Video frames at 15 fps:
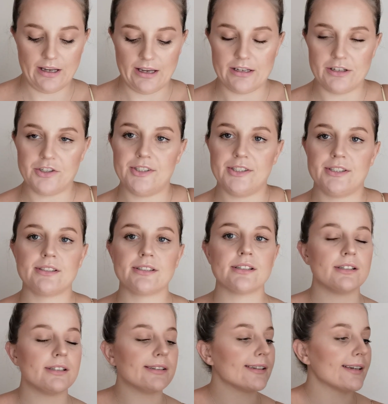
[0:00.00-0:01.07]
and
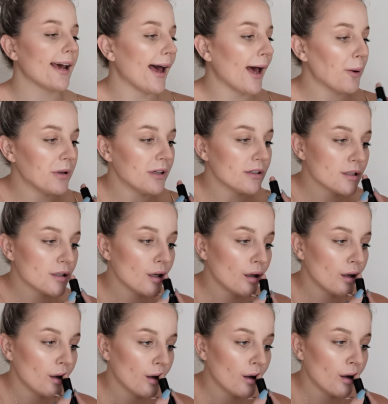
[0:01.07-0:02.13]
just dab it
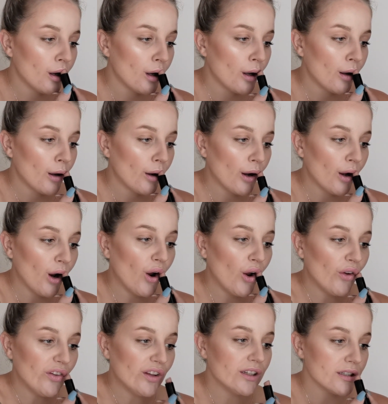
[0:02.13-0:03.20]

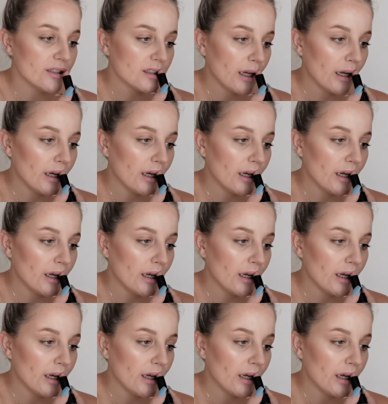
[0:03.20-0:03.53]
over this